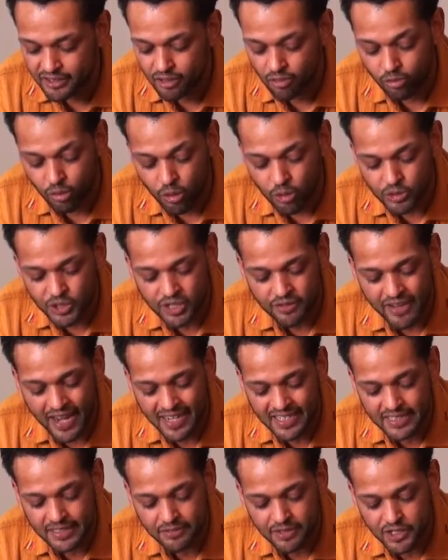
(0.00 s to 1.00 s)
the rows of
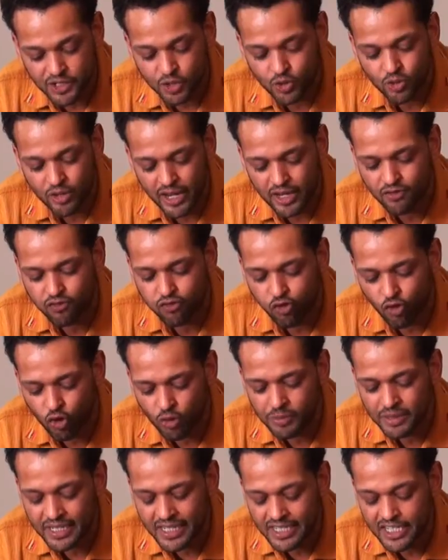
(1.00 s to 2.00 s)
activists who had
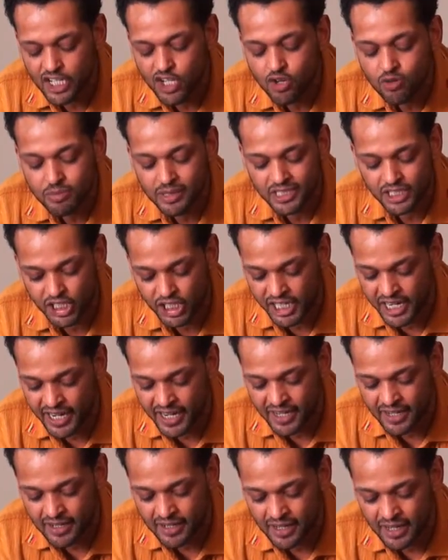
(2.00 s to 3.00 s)
formed a human
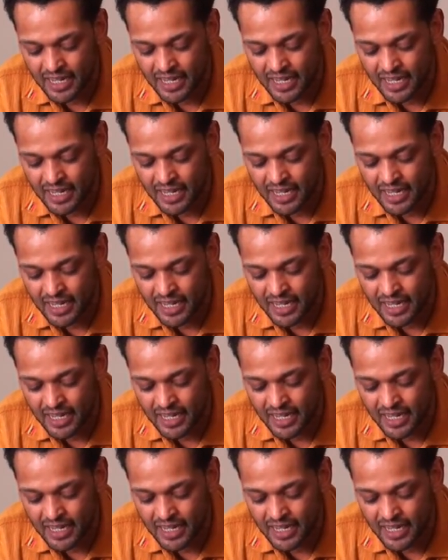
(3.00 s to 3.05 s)
chain